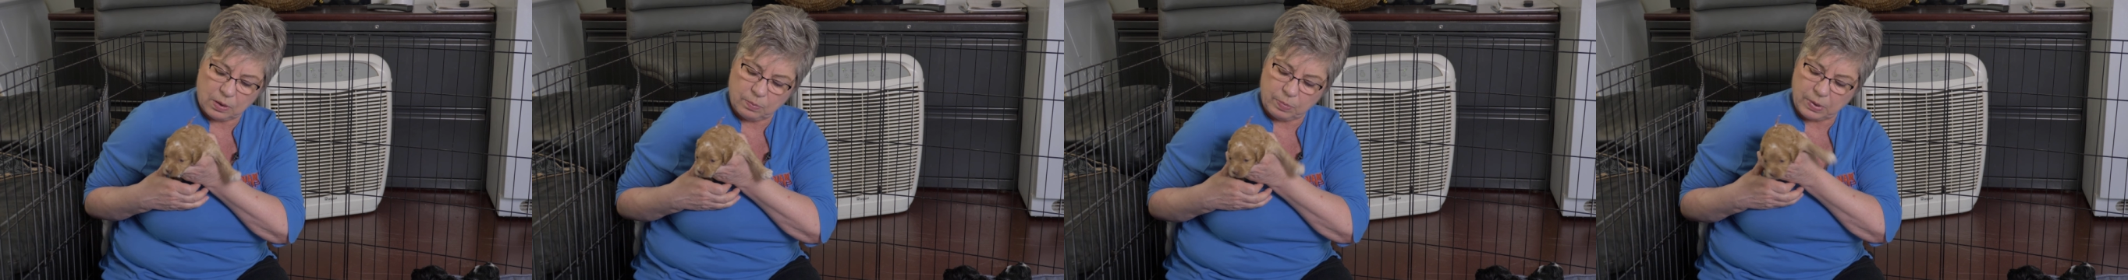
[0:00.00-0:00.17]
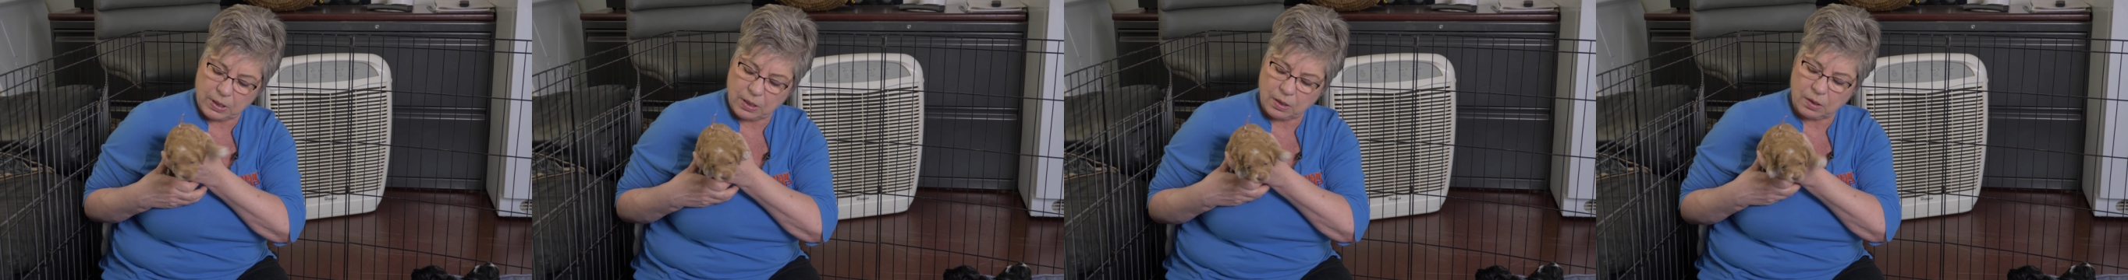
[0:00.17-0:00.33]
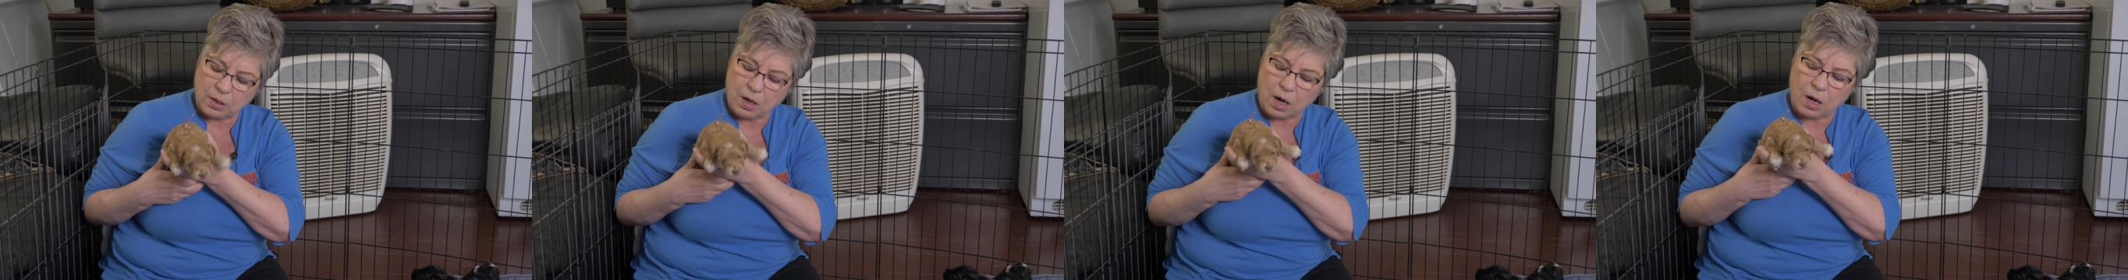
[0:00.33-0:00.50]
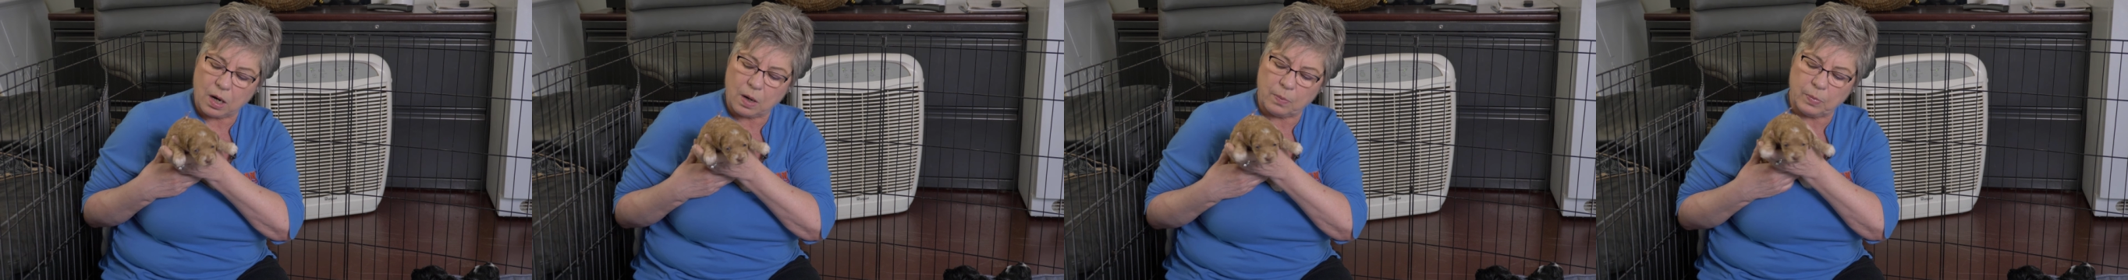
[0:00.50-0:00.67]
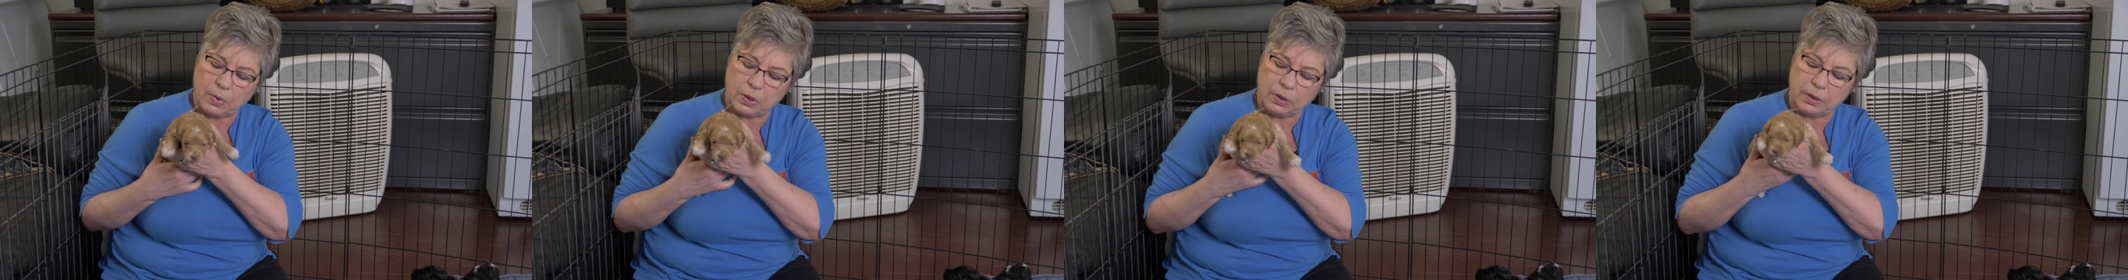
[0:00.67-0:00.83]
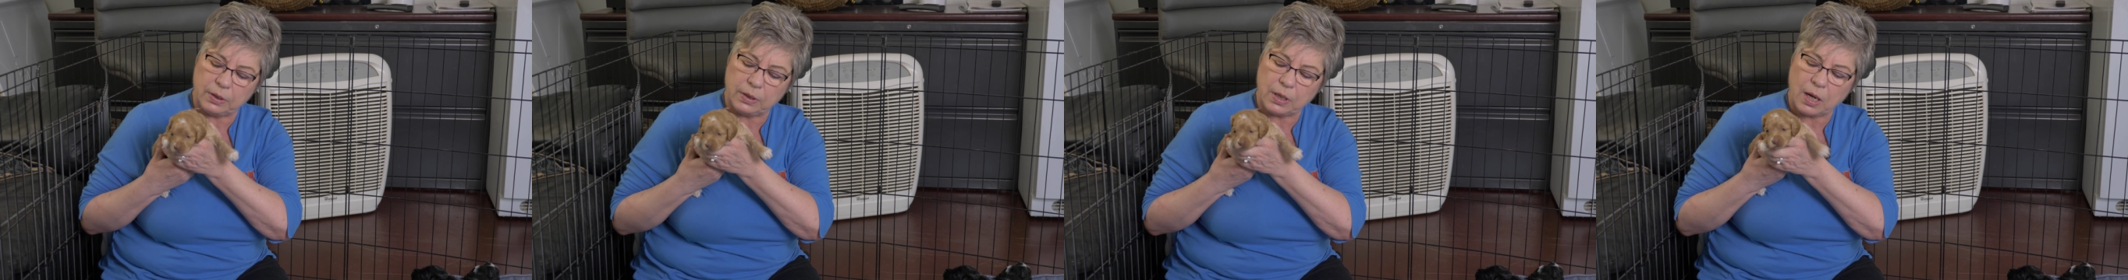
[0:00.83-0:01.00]
to be a
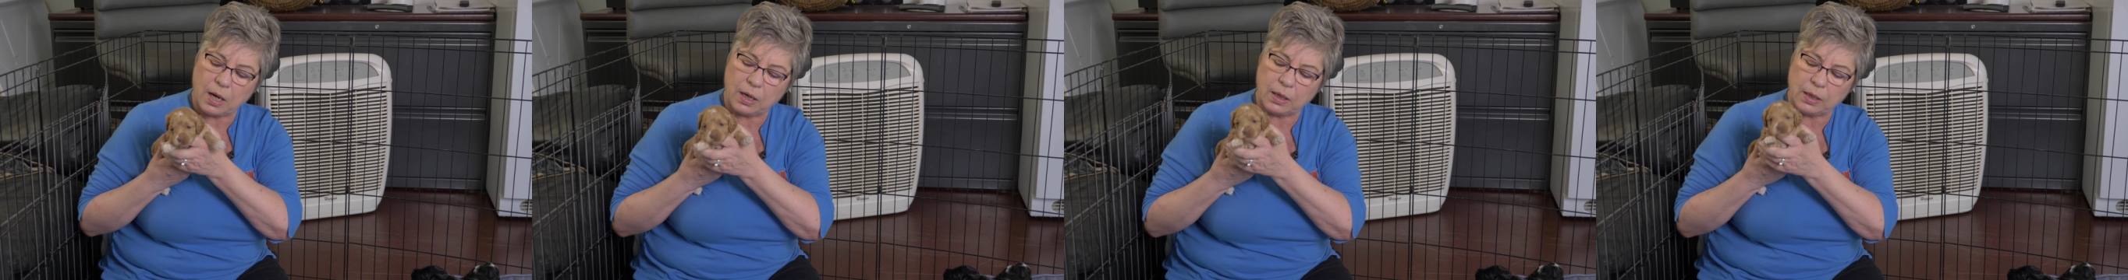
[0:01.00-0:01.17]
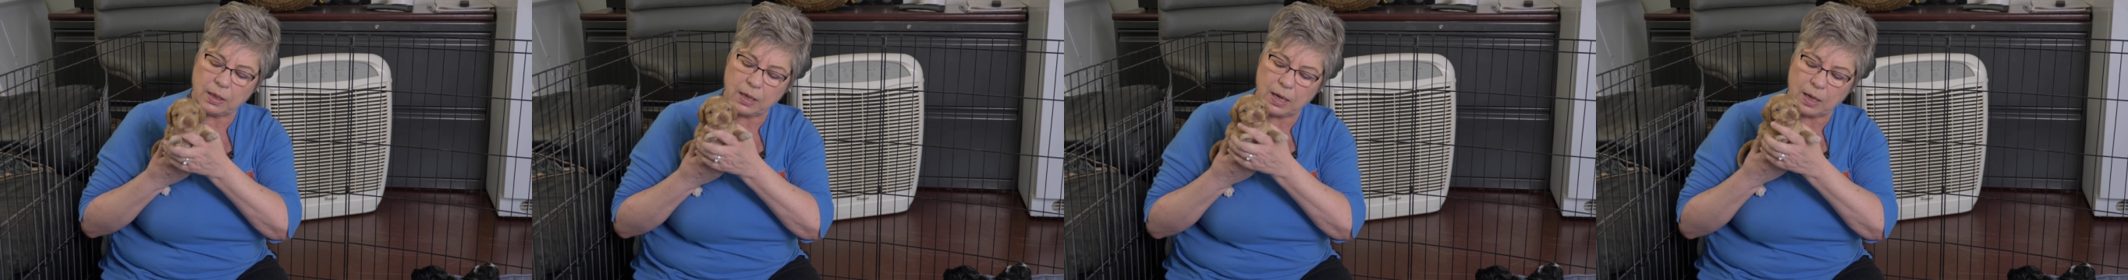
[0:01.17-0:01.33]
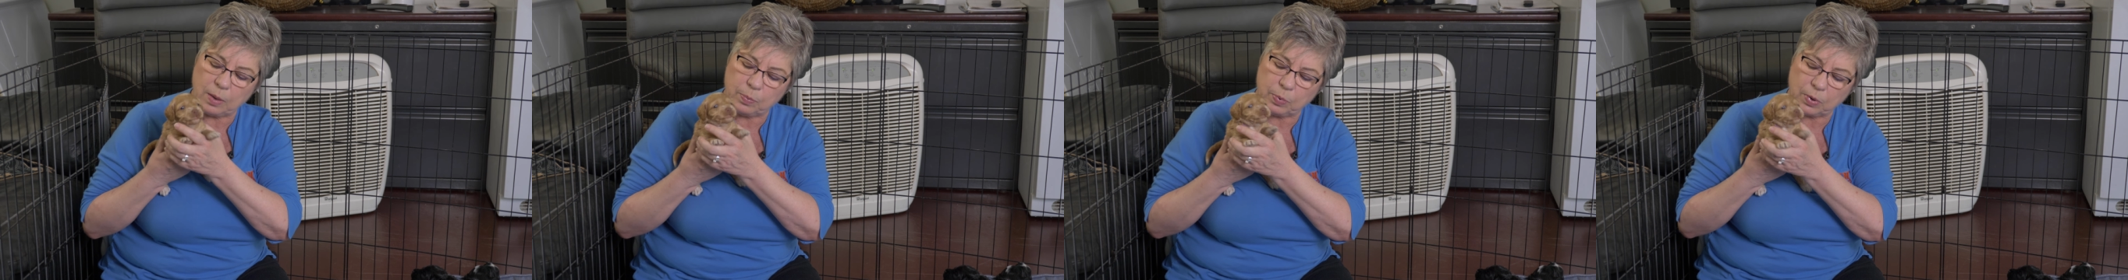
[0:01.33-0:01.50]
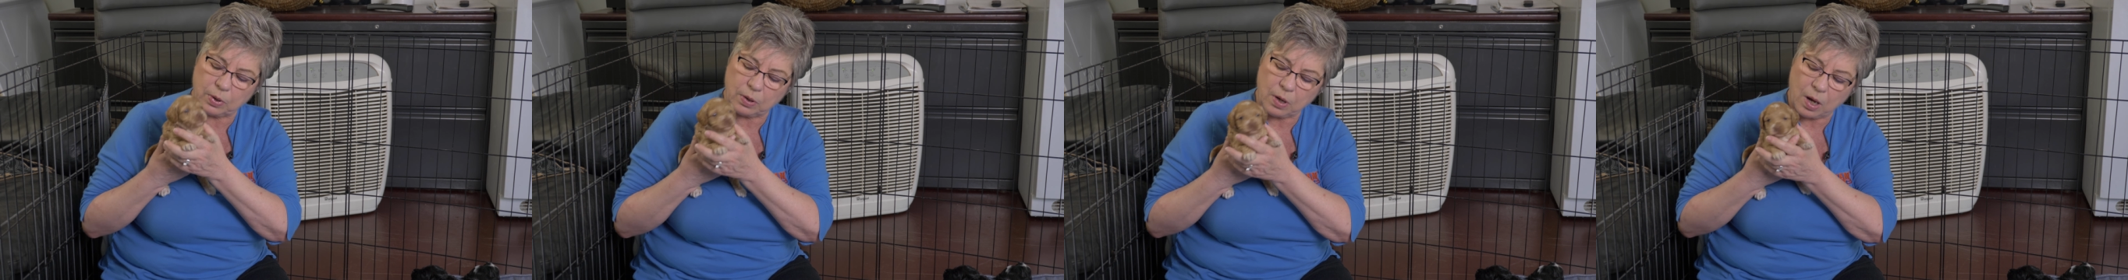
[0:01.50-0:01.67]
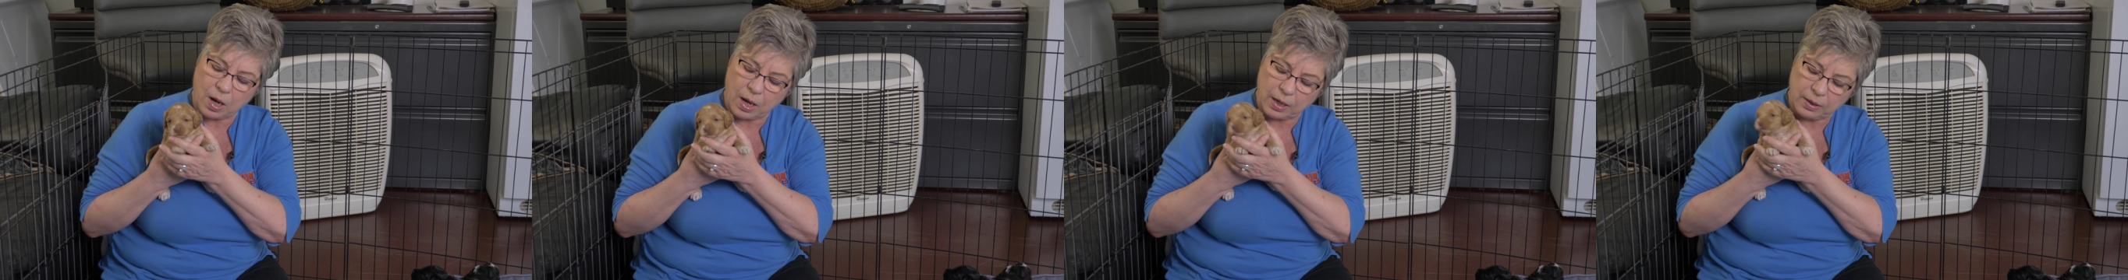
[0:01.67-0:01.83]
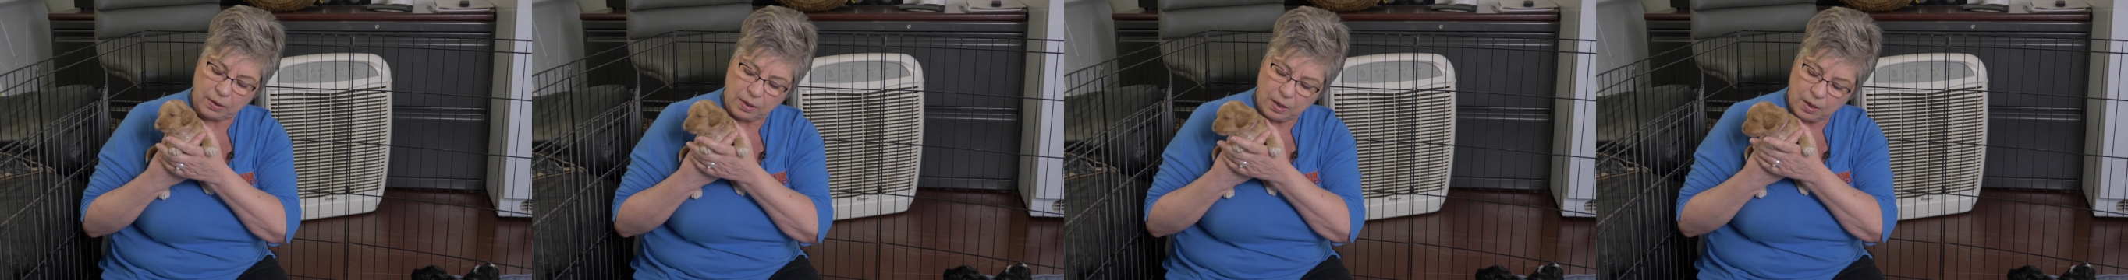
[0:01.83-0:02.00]
caramel and not an
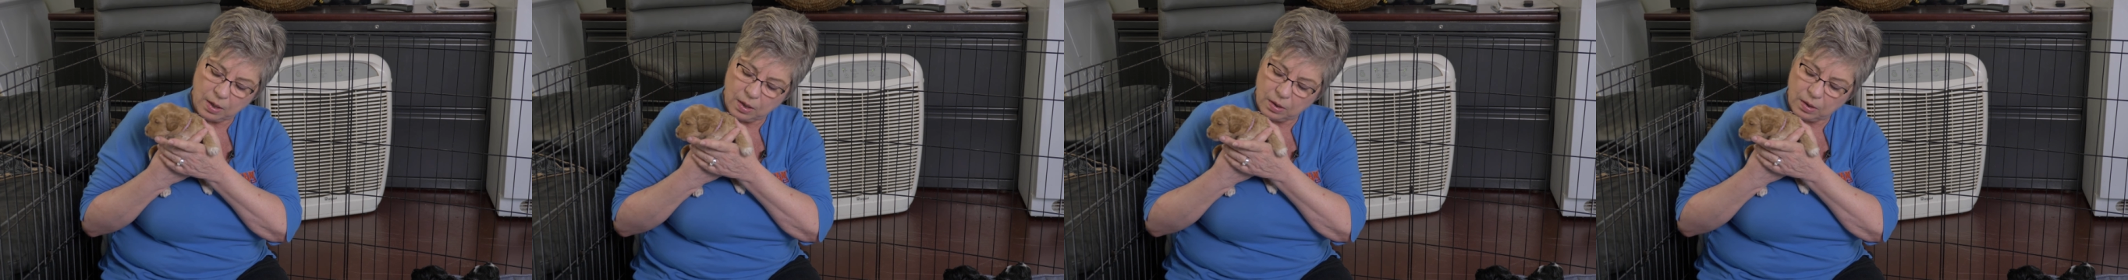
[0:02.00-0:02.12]
apricot.